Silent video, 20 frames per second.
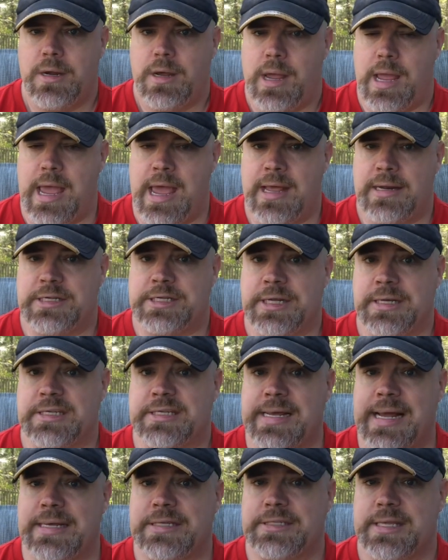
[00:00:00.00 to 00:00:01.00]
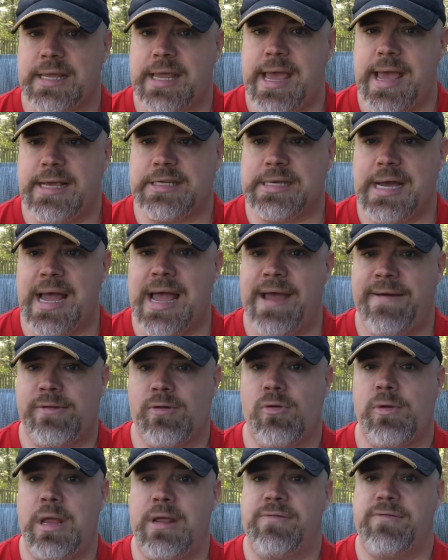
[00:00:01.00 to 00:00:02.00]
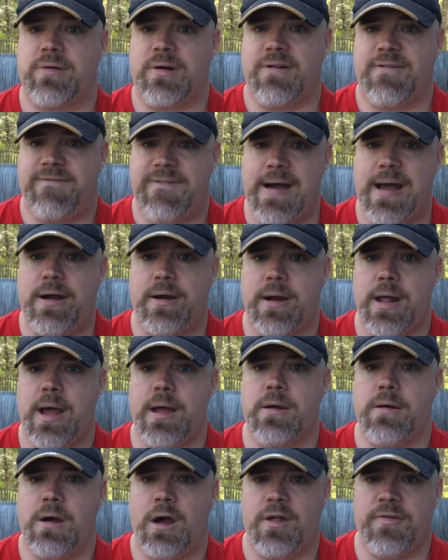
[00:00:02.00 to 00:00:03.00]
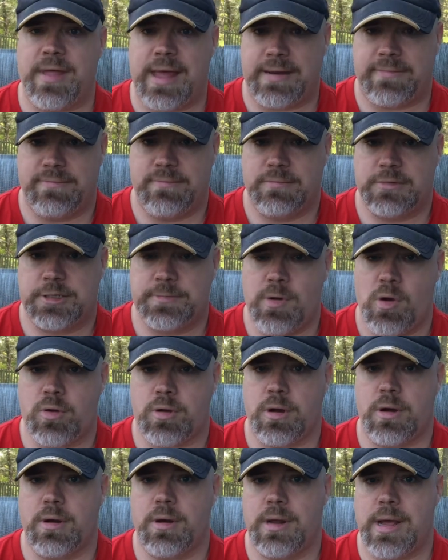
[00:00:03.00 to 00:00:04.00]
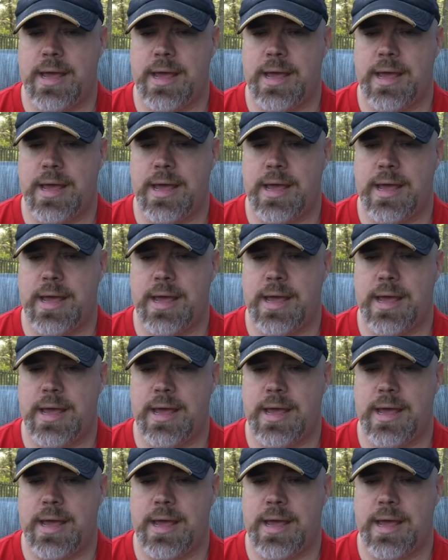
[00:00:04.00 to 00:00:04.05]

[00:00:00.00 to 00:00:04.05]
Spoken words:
And since that's the case, I have no need for a fire dial on that smoker.